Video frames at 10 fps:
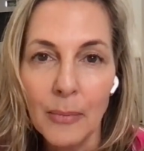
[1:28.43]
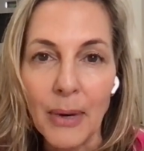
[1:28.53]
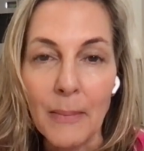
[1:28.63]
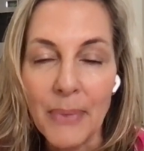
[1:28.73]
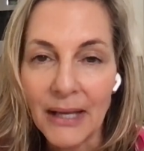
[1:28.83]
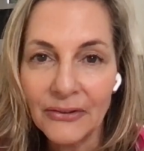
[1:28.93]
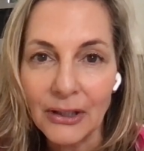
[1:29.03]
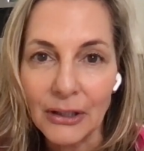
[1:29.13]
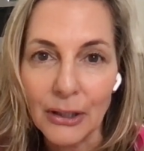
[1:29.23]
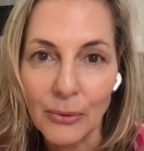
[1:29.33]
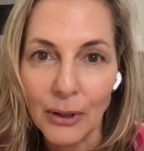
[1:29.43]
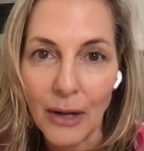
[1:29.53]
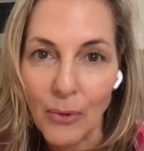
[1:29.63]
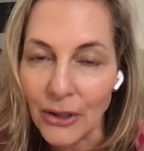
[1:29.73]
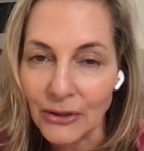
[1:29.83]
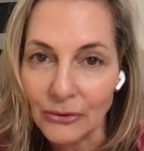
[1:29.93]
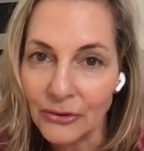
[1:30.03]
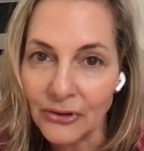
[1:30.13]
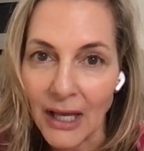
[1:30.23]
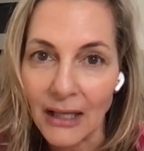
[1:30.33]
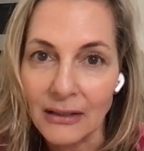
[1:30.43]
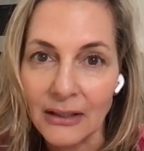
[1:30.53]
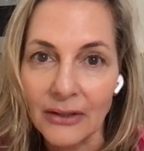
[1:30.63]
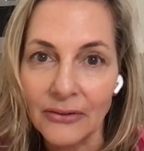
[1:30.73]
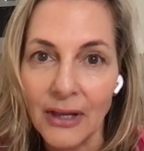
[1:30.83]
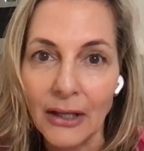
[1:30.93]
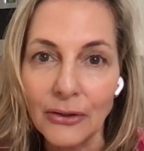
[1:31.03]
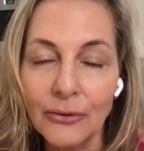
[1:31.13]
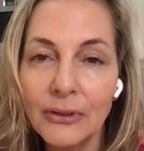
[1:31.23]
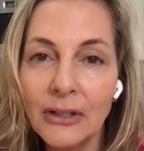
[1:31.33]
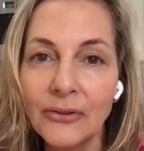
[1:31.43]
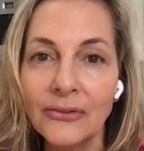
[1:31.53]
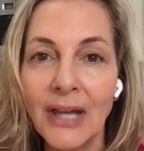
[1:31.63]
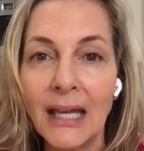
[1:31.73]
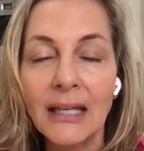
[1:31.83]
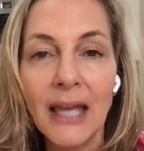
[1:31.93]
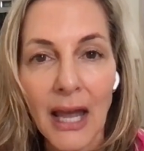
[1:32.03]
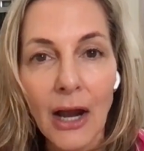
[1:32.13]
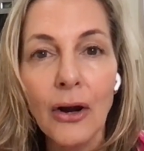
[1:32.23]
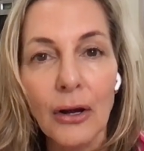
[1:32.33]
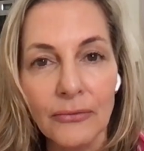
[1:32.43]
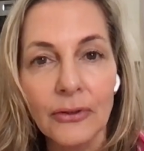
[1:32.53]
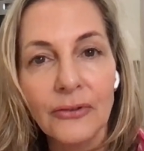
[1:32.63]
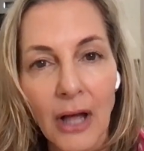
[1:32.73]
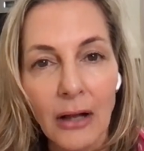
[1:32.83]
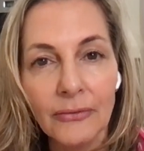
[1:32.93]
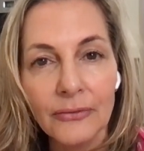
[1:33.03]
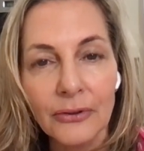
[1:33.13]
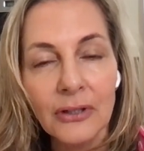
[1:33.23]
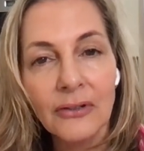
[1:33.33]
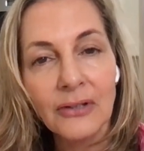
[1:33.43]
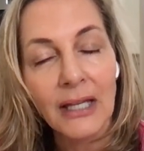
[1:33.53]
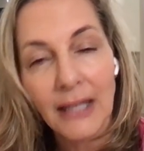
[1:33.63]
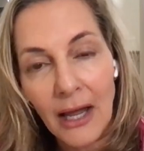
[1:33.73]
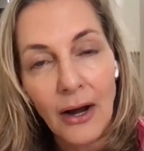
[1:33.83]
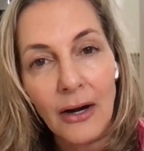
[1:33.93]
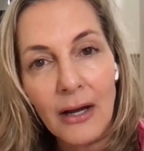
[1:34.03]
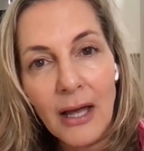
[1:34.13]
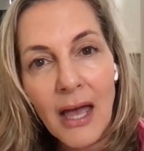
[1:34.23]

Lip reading: But basically what I want you to understand is that you need to take care of yourself. You need to take care.